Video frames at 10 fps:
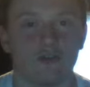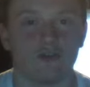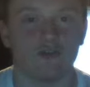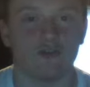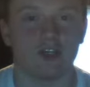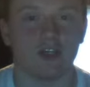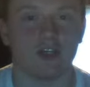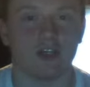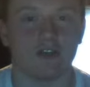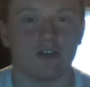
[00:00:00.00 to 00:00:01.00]
the Ghost Chili
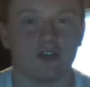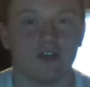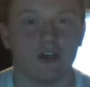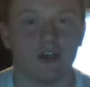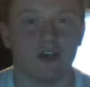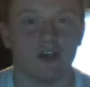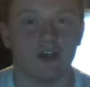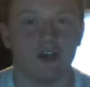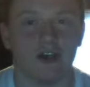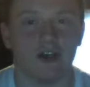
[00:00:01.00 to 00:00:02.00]
Challenge.
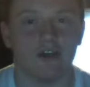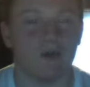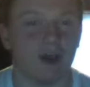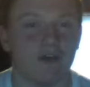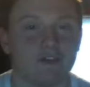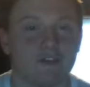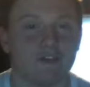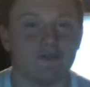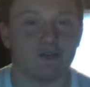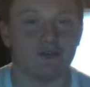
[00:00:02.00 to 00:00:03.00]
Now, I have
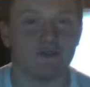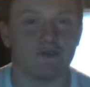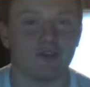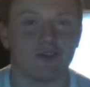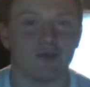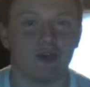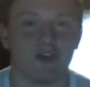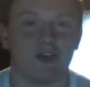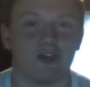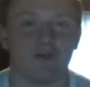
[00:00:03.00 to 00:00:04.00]
seen videos of this
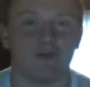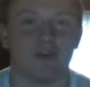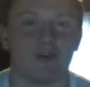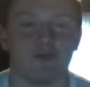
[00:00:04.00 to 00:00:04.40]
online